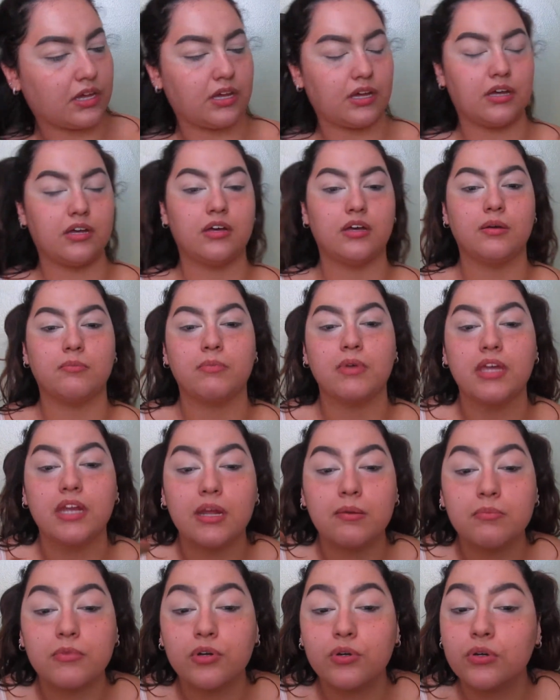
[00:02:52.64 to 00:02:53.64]
And
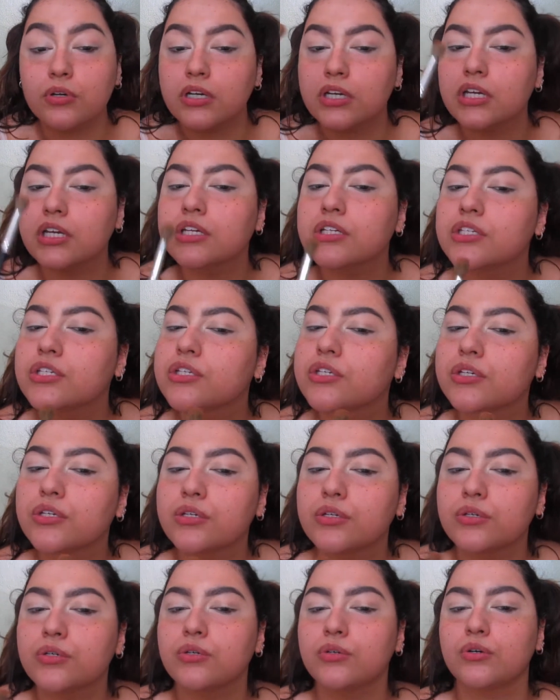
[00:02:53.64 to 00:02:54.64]
I'm going
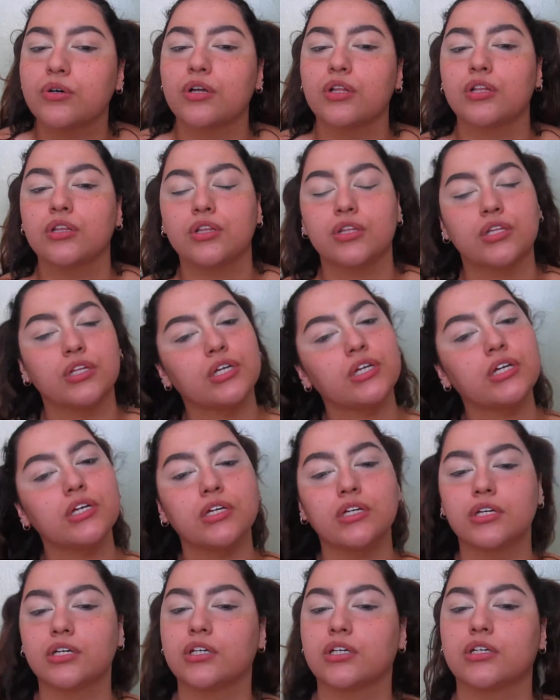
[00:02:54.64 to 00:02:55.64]
to
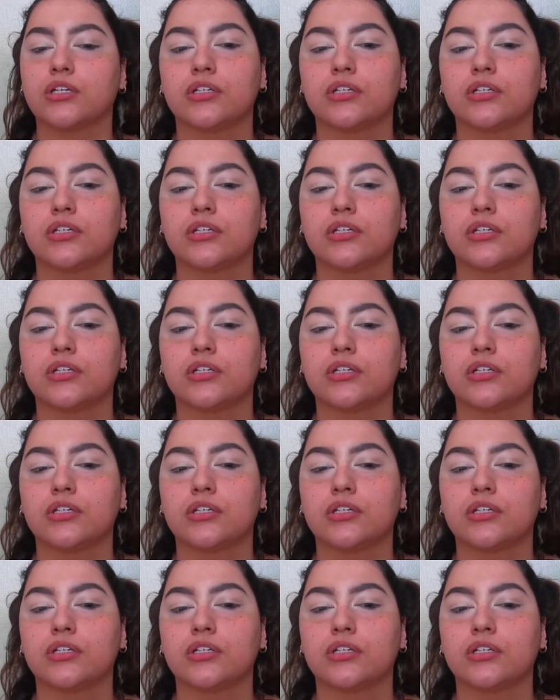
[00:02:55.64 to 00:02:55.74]
look,